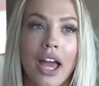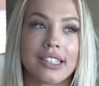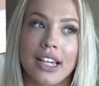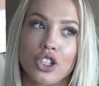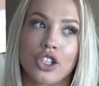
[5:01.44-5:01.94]

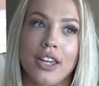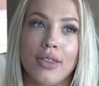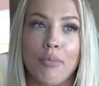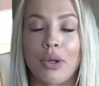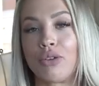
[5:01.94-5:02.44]
essentially
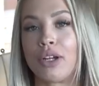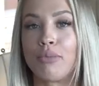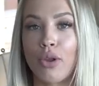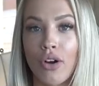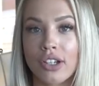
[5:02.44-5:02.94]
the building
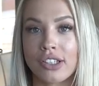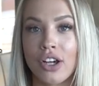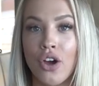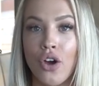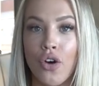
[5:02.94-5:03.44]
blocks
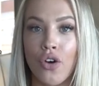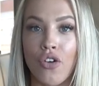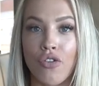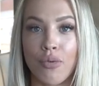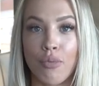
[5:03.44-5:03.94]

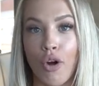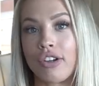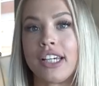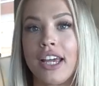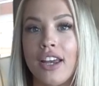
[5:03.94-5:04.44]
of
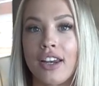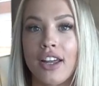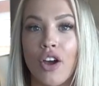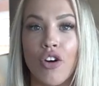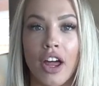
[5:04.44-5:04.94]
protein
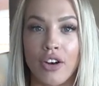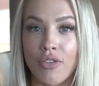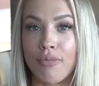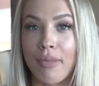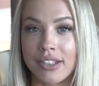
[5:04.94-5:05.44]
and
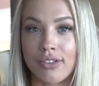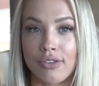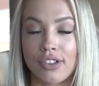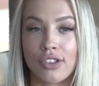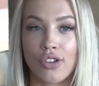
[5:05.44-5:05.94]
of
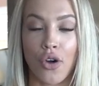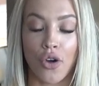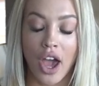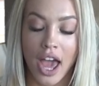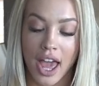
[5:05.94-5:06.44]
muscles,
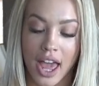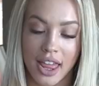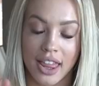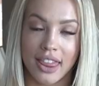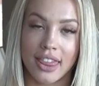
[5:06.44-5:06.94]
so
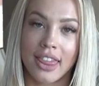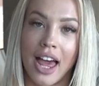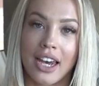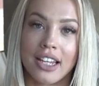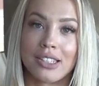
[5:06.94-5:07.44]

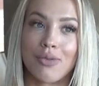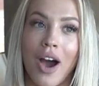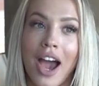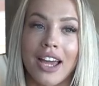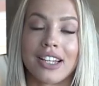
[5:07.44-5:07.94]
that is
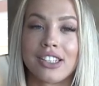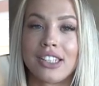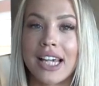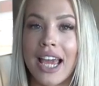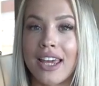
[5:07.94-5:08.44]
why
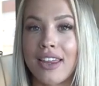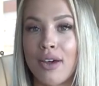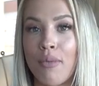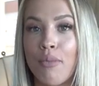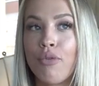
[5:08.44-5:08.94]
taking
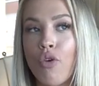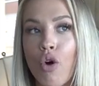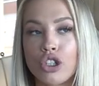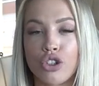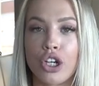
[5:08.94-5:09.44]
them
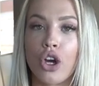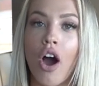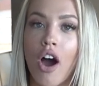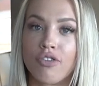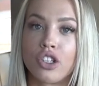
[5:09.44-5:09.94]
before, during or
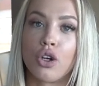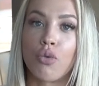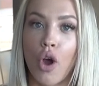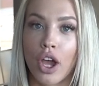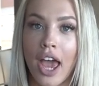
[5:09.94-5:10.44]
after your
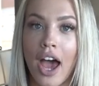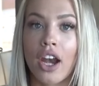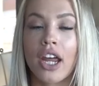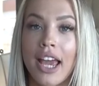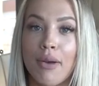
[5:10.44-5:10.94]

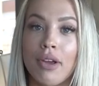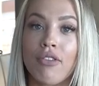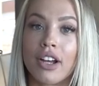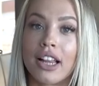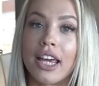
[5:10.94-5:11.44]
workout can be
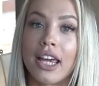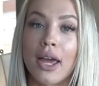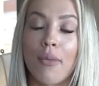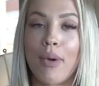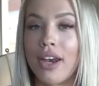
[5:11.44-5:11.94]

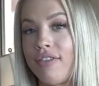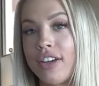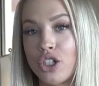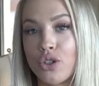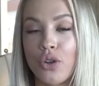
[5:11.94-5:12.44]
really
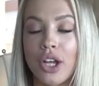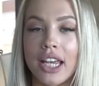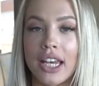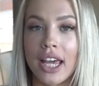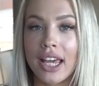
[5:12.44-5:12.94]
beneficial
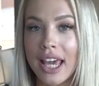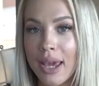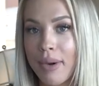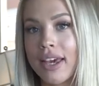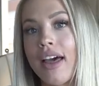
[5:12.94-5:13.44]
in
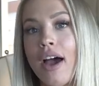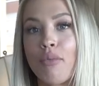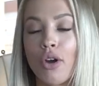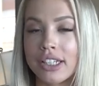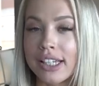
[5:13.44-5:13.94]
keeping
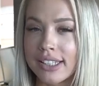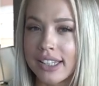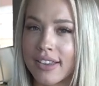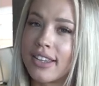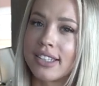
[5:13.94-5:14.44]
that protein
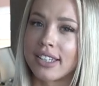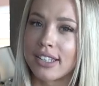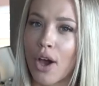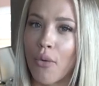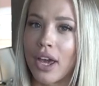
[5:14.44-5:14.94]
synthesis
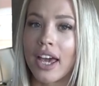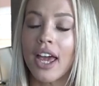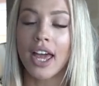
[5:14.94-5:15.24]
going.